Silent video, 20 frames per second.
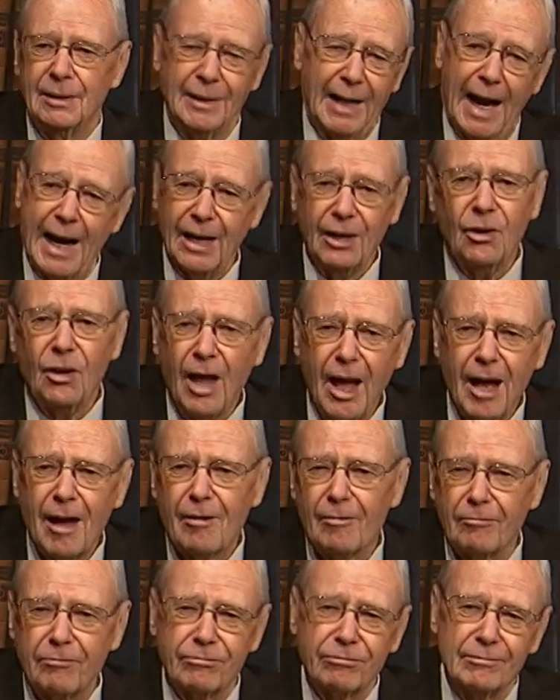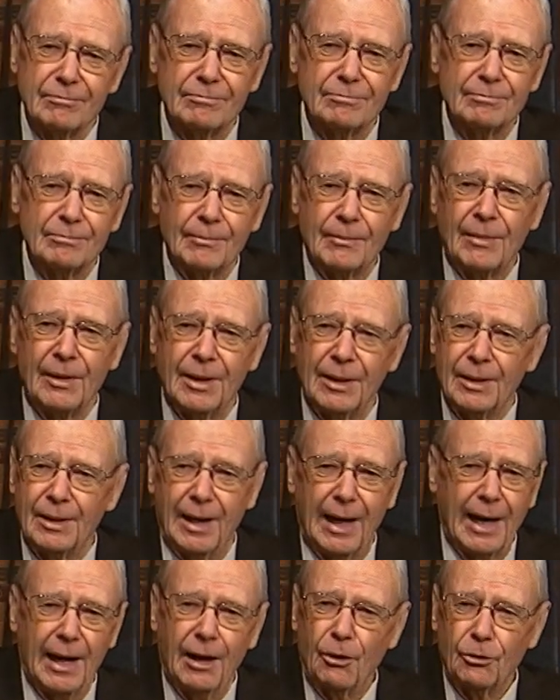I love.
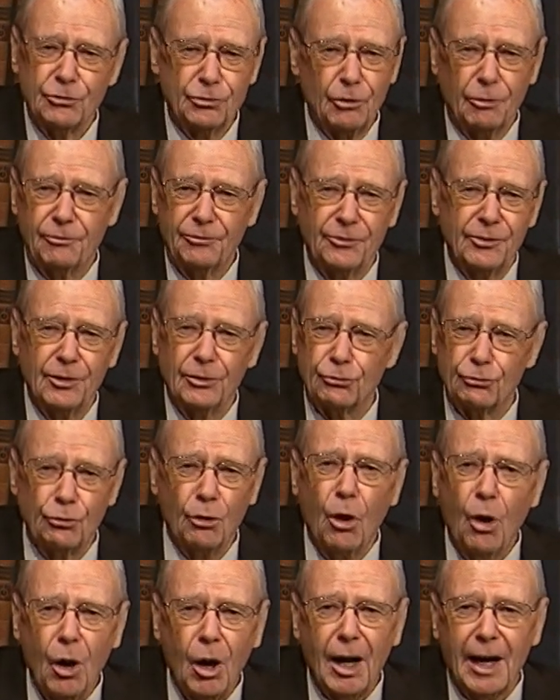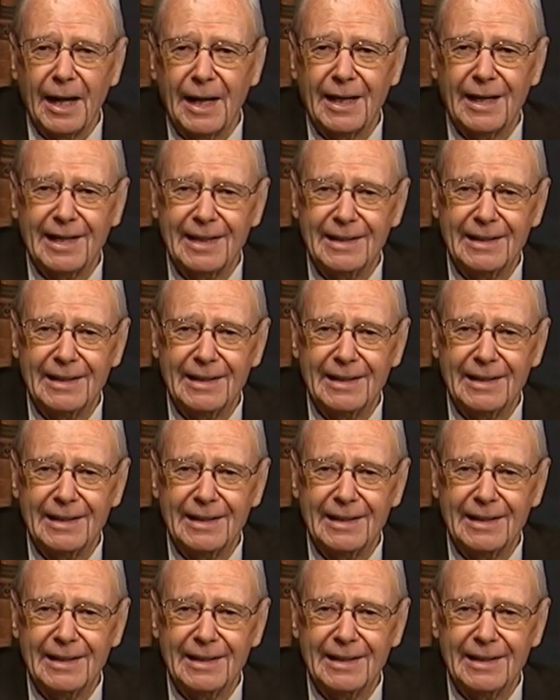I also feel joy.